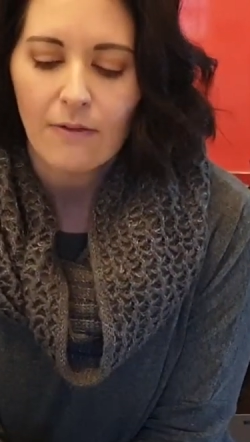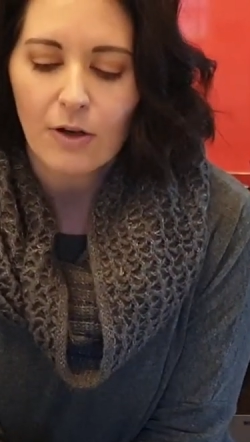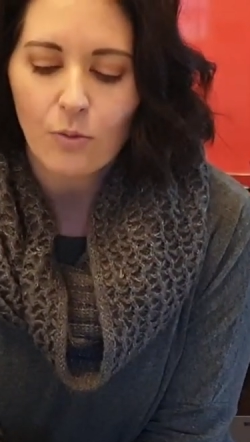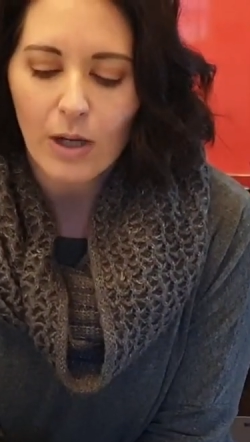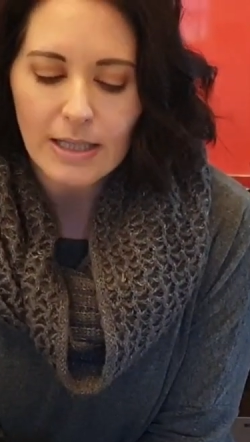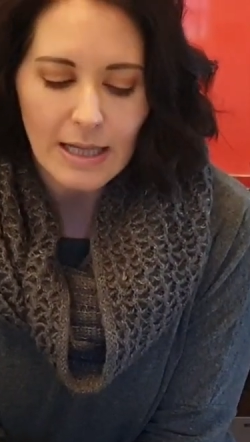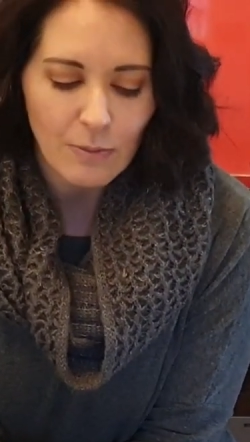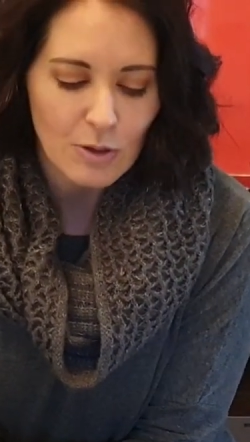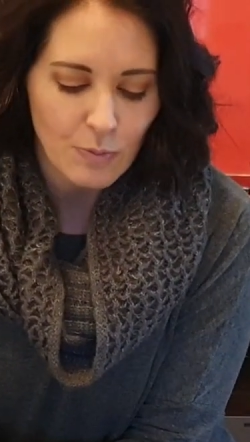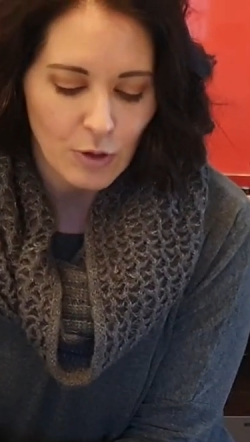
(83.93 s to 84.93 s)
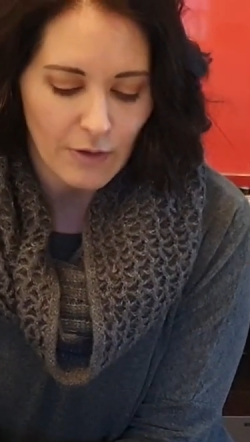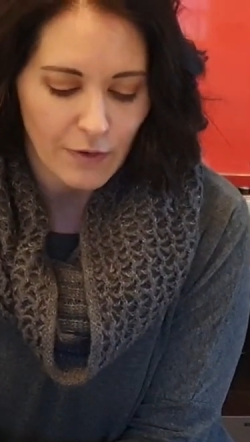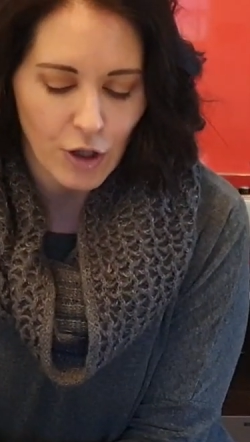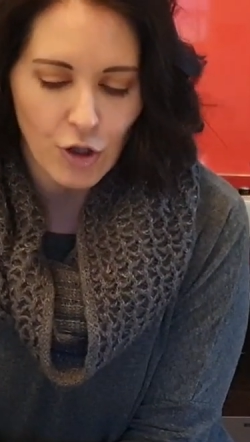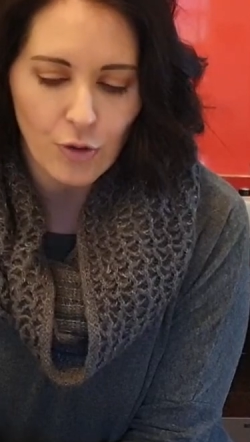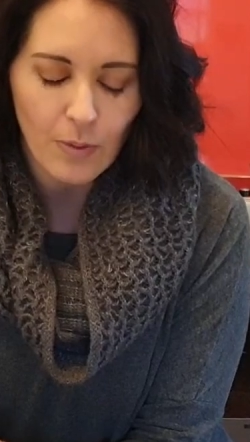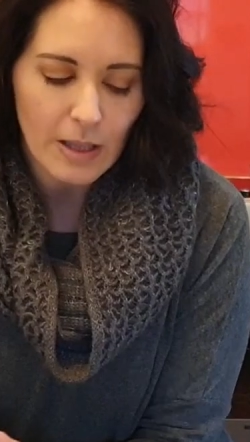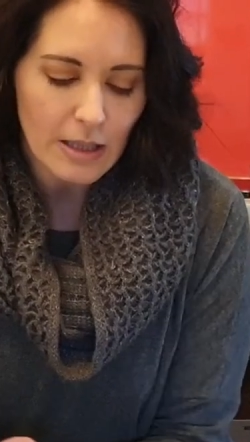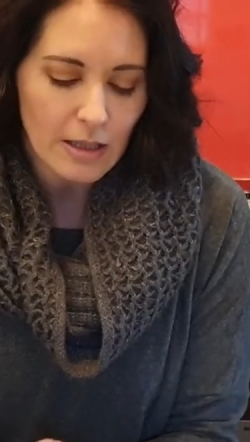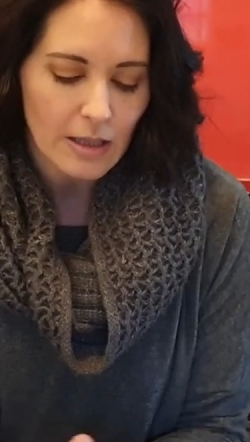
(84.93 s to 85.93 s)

Then 1 tablespoon of cumin,